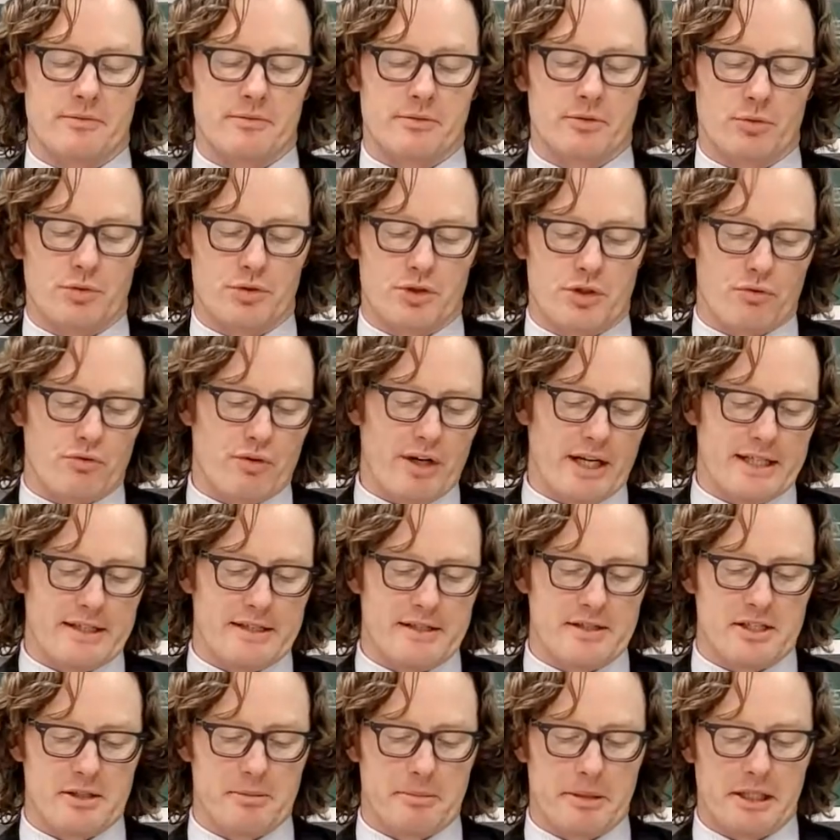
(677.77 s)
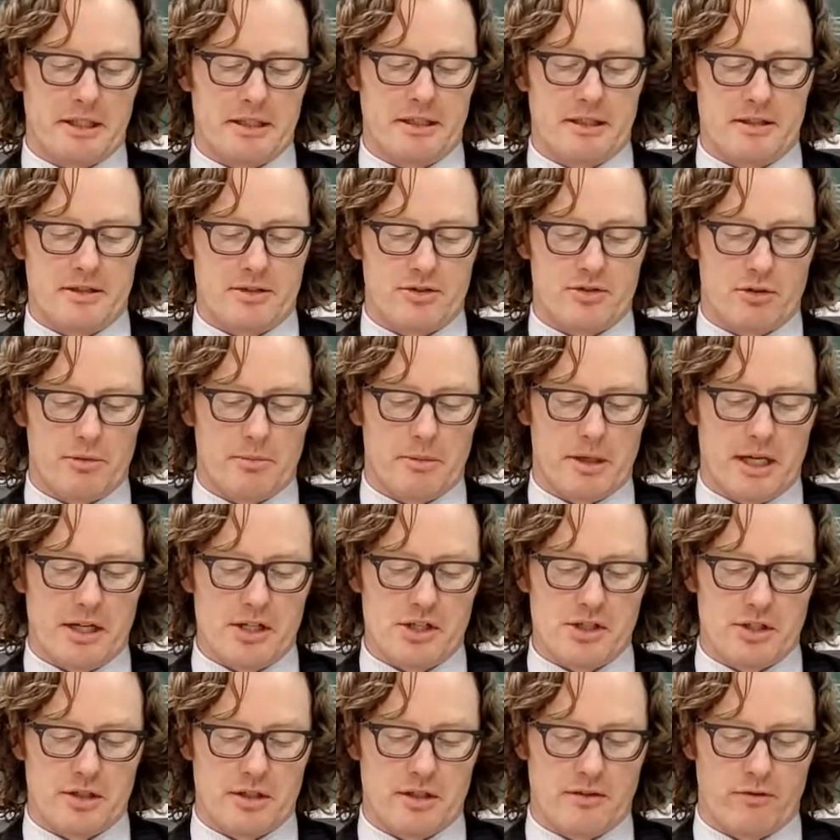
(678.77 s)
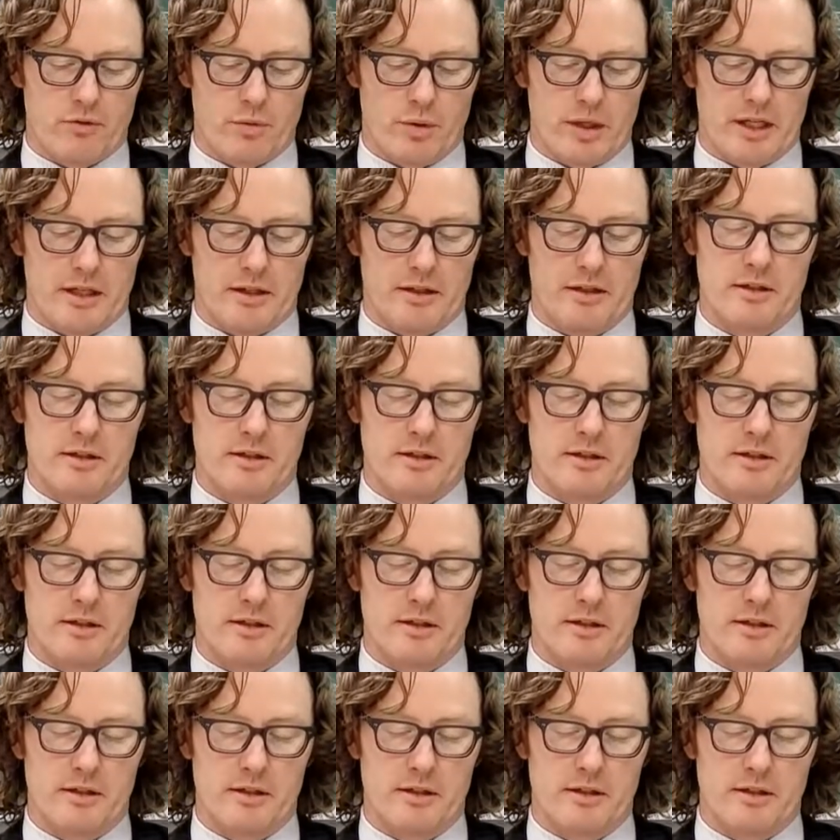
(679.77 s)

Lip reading: or direct disability discrimination, if we're